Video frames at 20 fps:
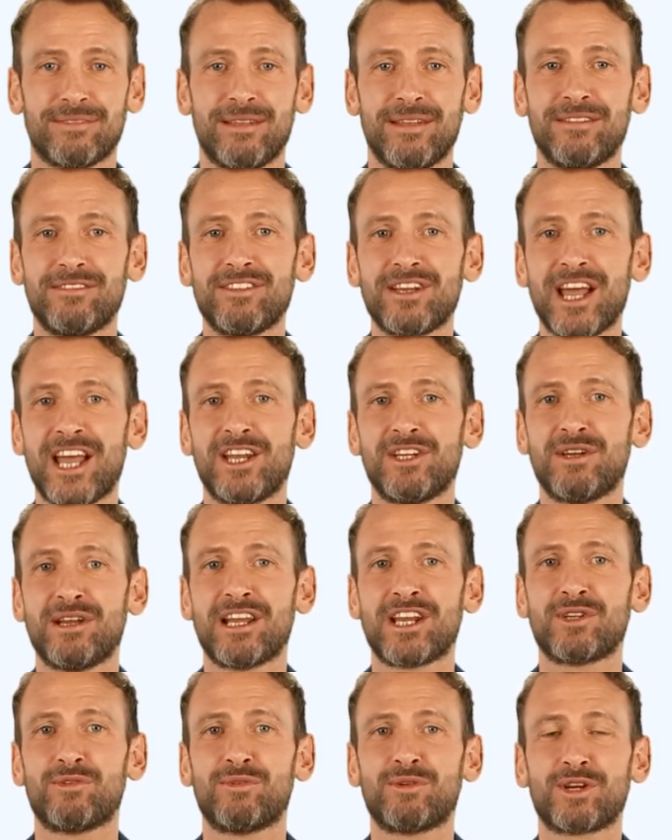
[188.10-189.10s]

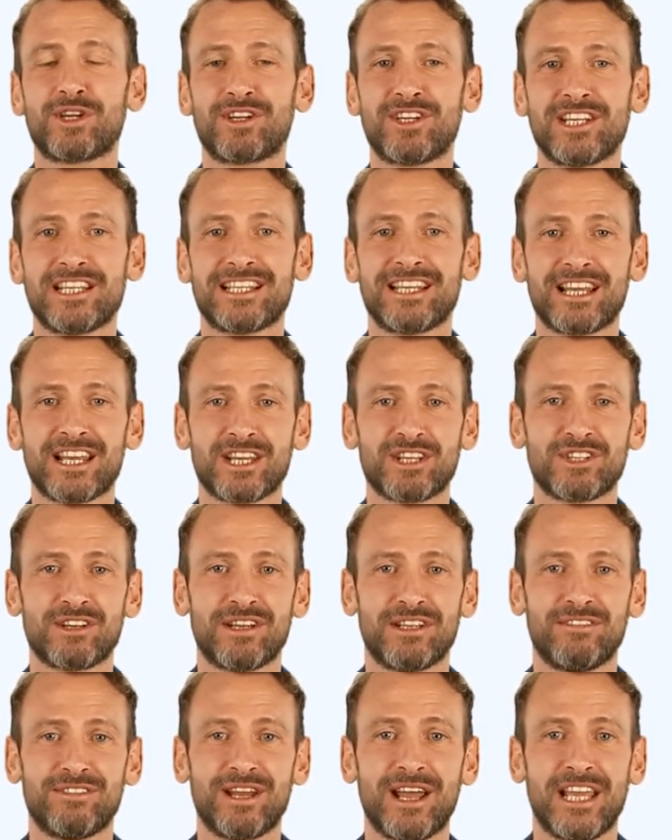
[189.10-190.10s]
Finally, we just need to
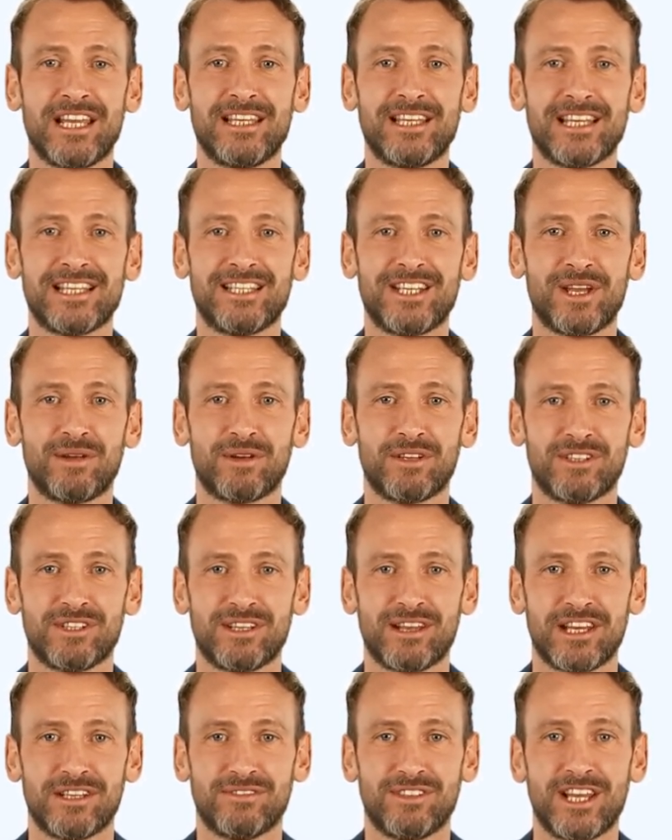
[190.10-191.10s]
divide the sum of
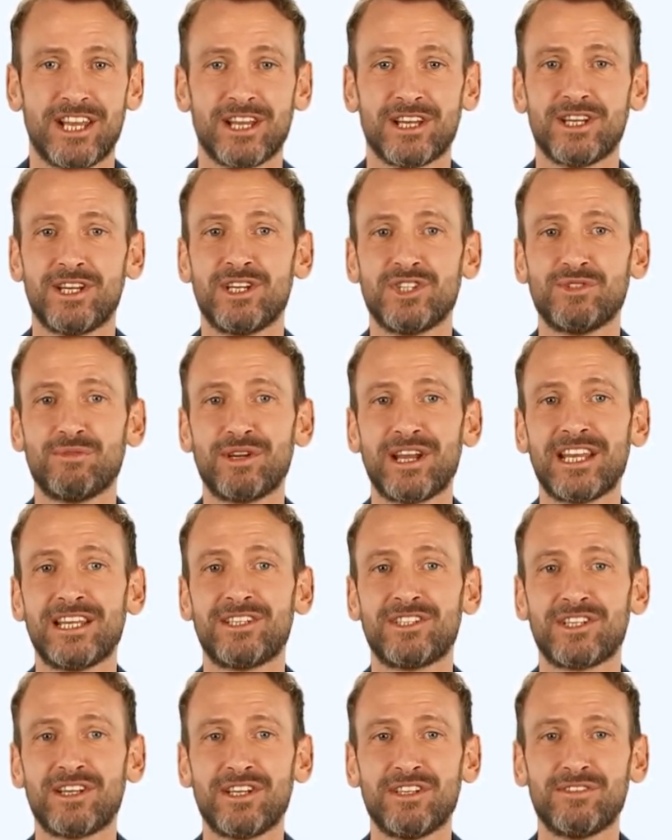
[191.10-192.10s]
the deviations
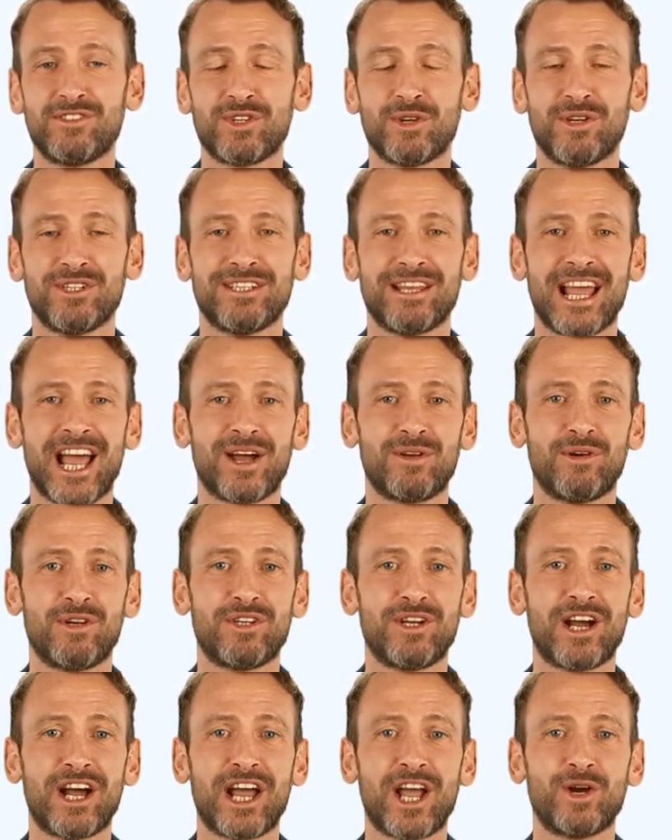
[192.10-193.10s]
raised to the fourth
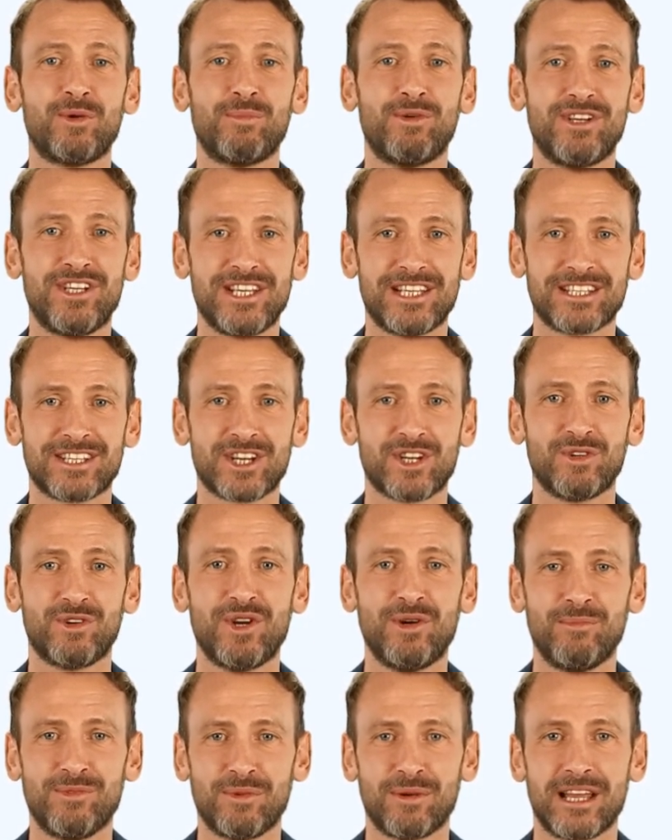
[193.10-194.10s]
power, which is
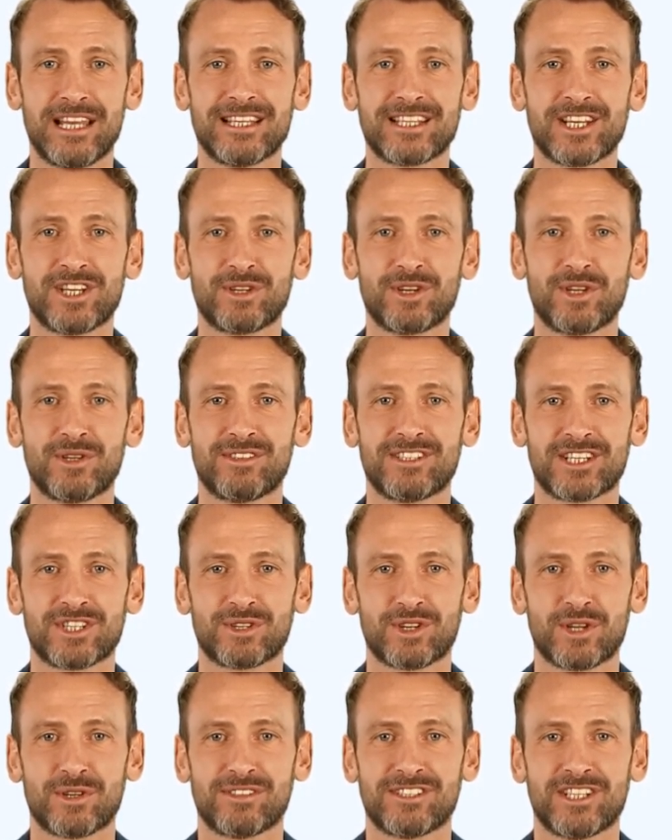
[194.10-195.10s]

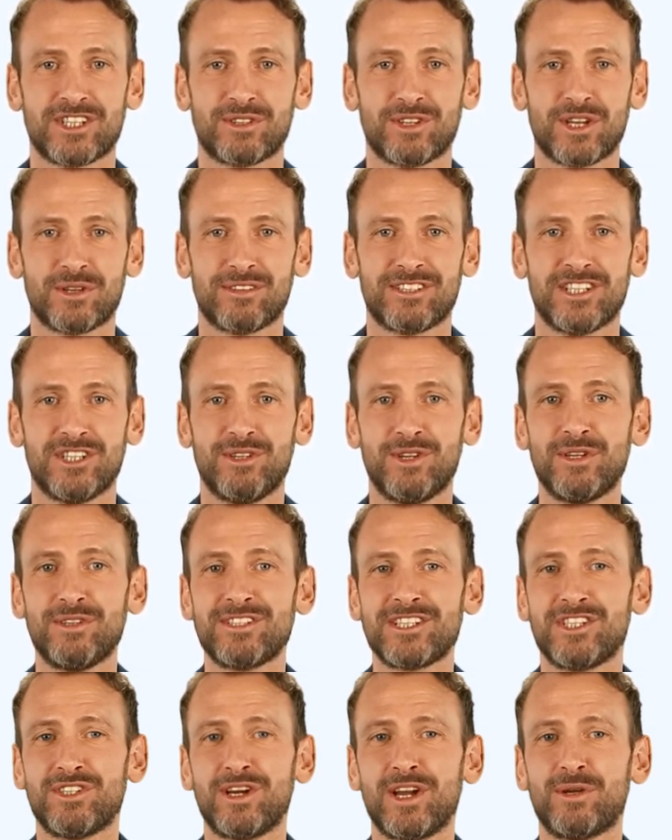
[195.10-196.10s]

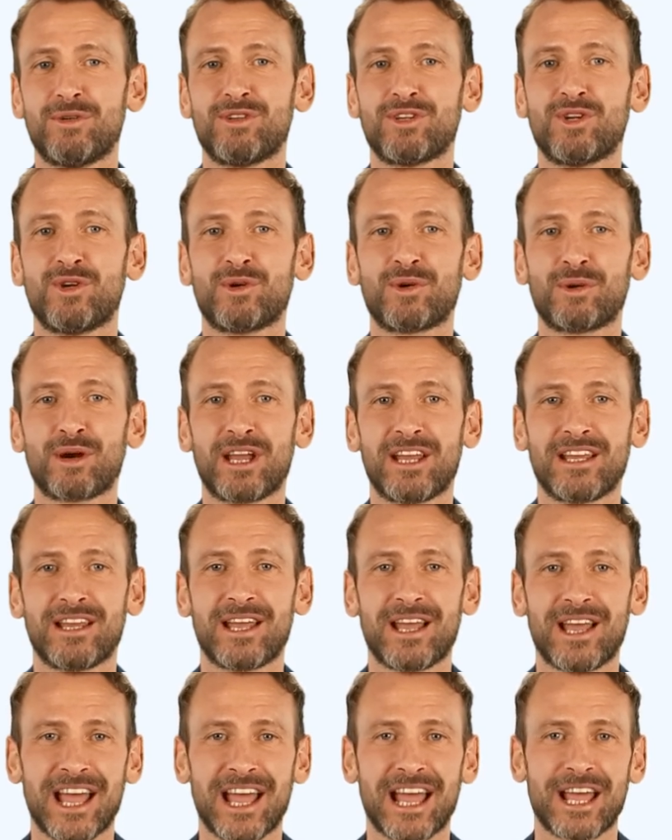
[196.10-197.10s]
0.00000021,
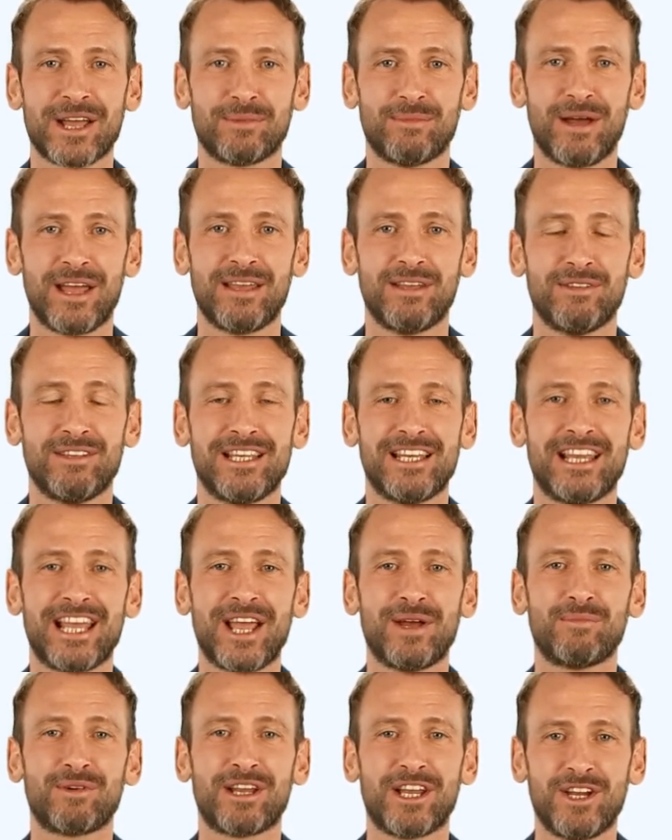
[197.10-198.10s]
by the
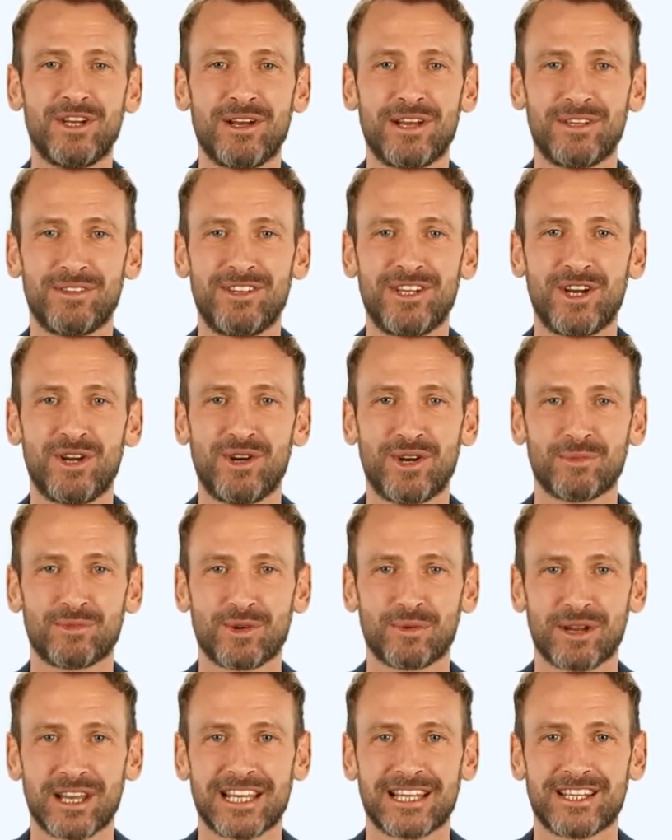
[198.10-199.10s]
denominator of
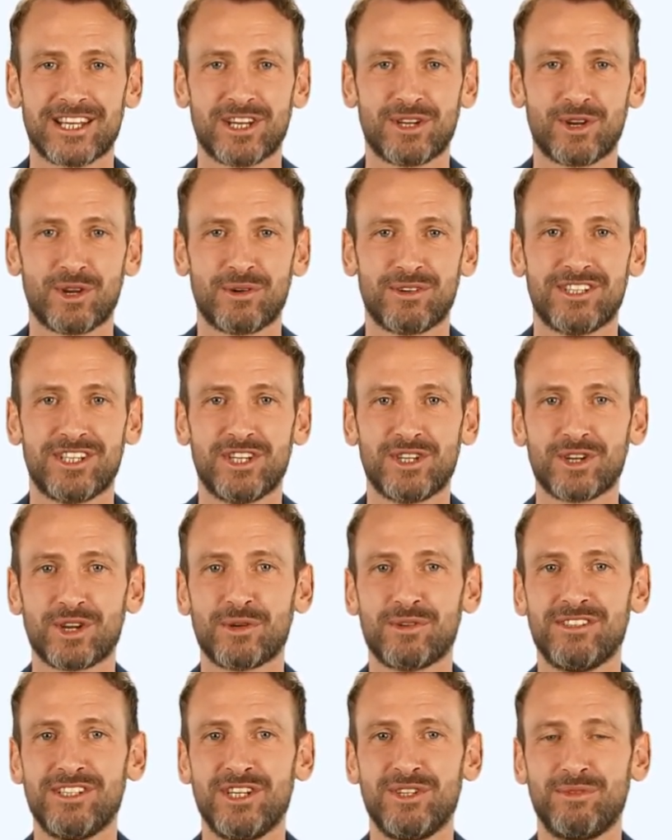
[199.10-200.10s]

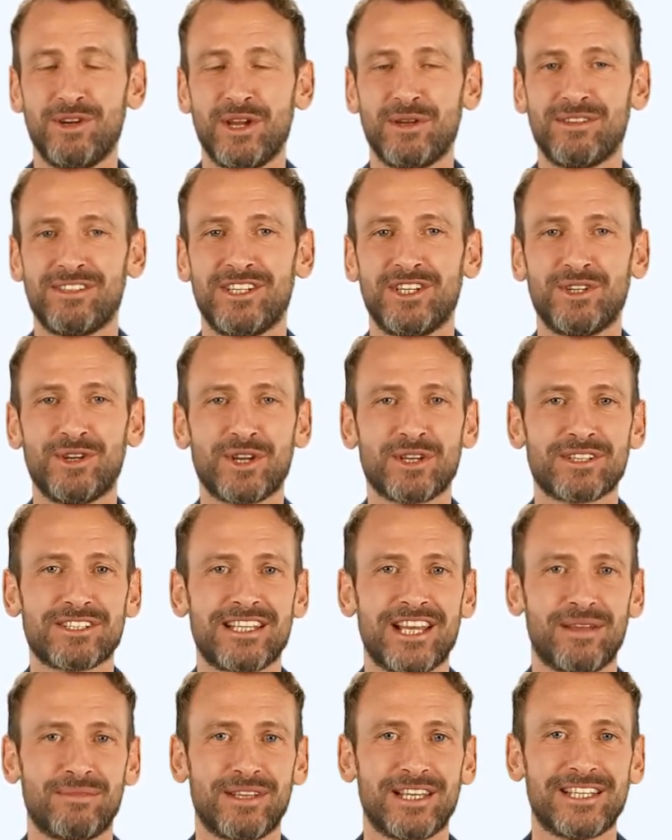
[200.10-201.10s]

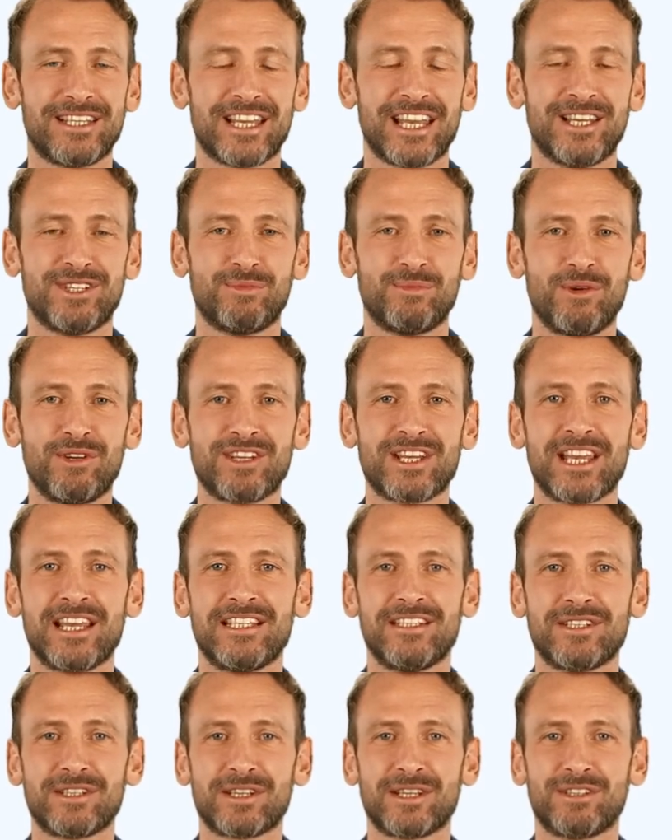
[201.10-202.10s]

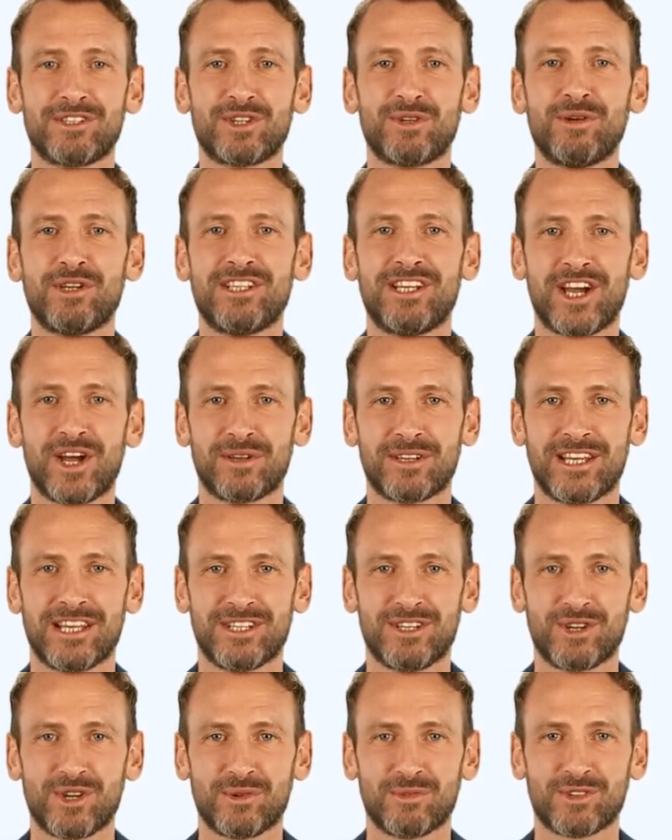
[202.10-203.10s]
0.000076%. The result
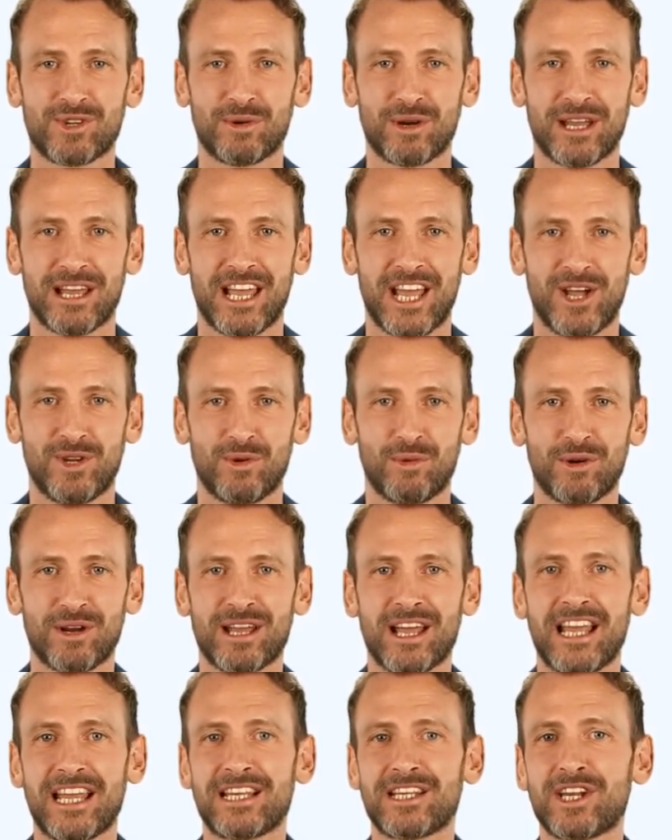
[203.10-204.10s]
is
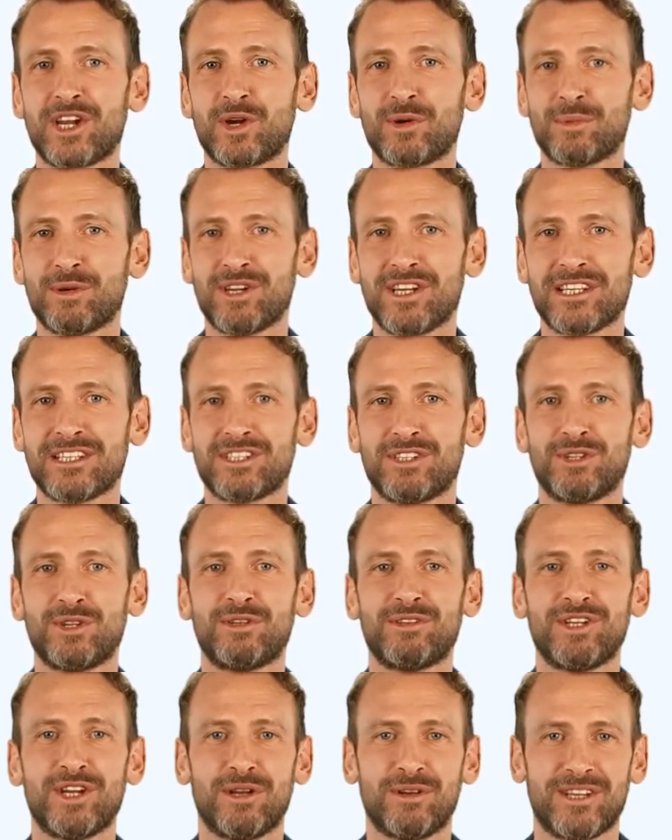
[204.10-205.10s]
2.818, which is the
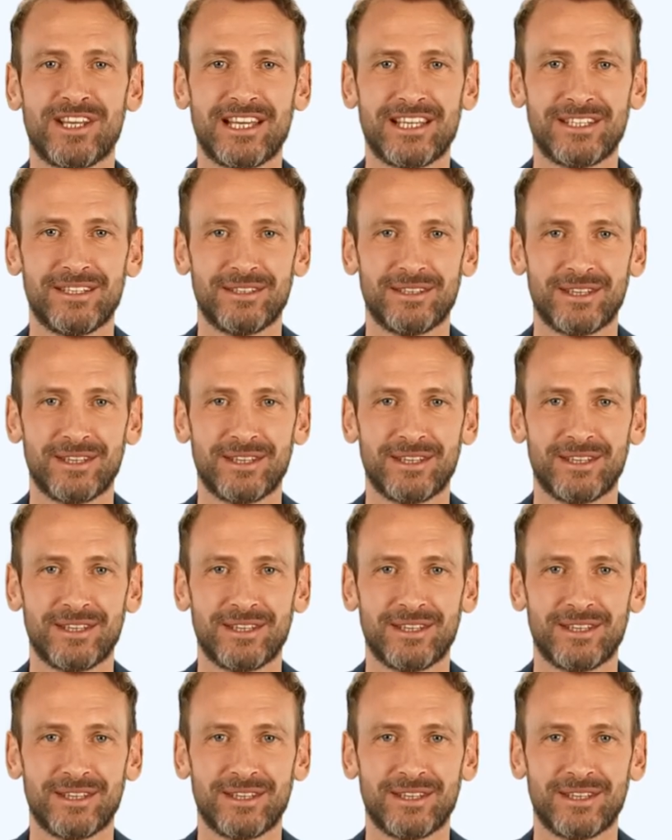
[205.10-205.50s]
kurtosis.